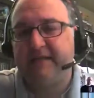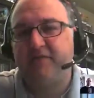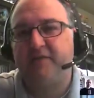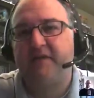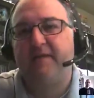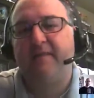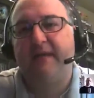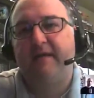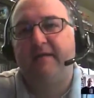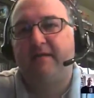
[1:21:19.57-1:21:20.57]
interesting
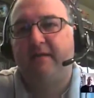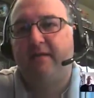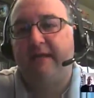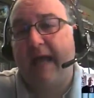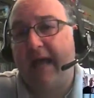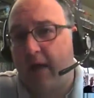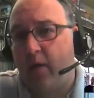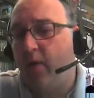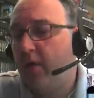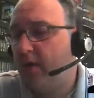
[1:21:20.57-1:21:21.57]
because
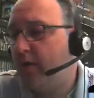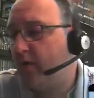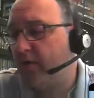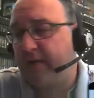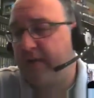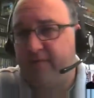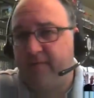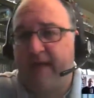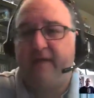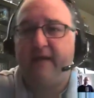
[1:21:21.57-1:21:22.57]
now, or even
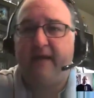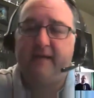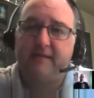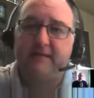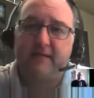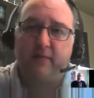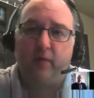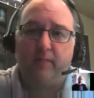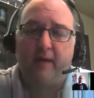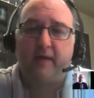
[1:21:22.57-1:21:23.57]
back then, I can say
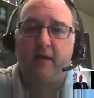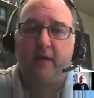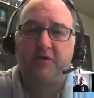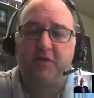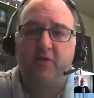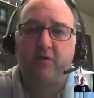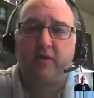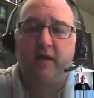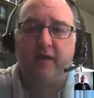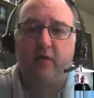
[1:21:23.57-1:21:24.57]
what my collection
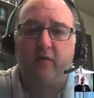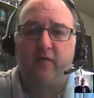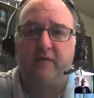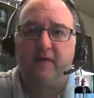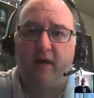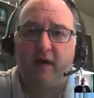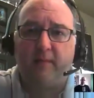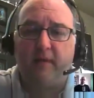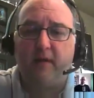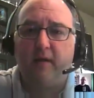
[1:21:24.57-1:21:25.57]
looked like over time.